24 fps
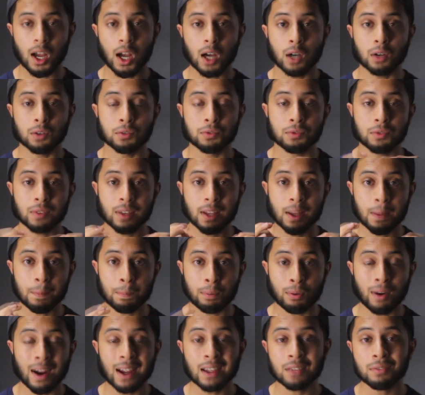of
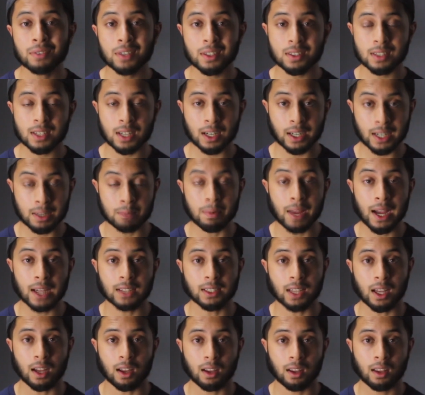private
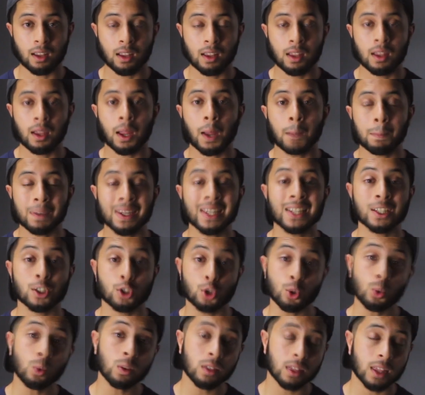ibadah, meaning
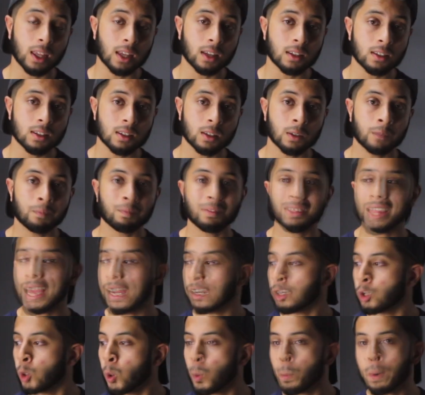do things
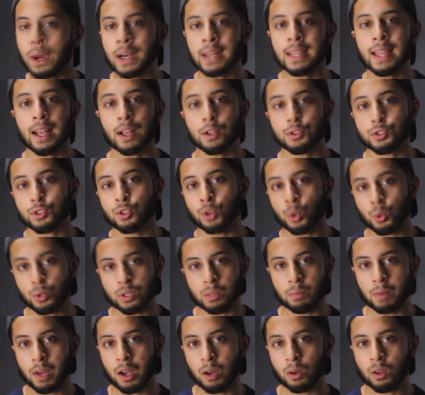that nobody else
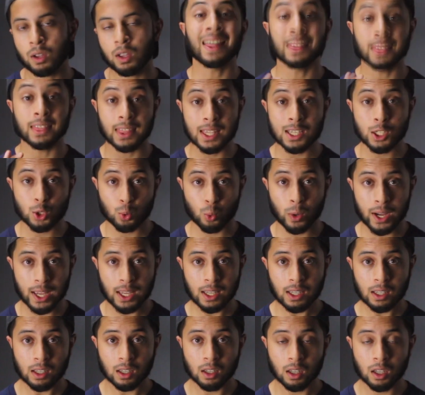knows about. And this
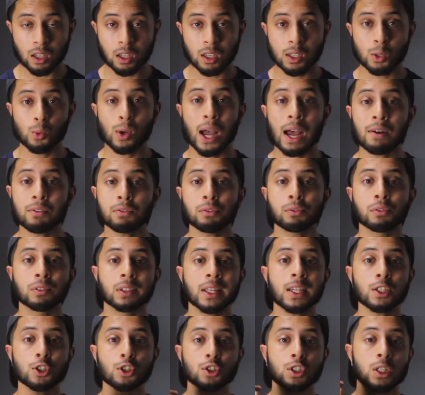way, you have a
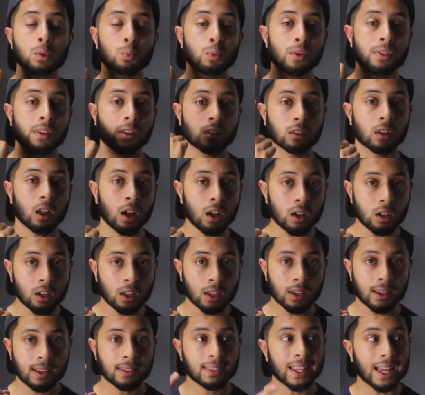relationship with Allah
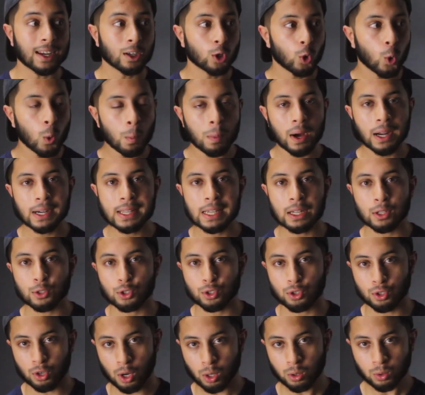that nobody
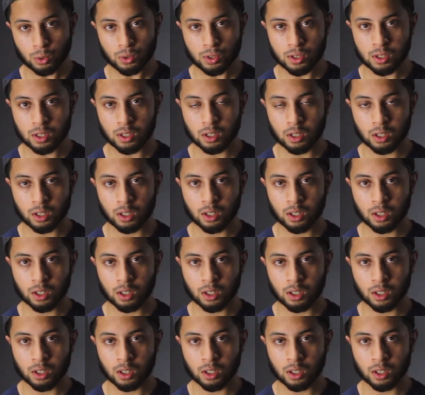else knows,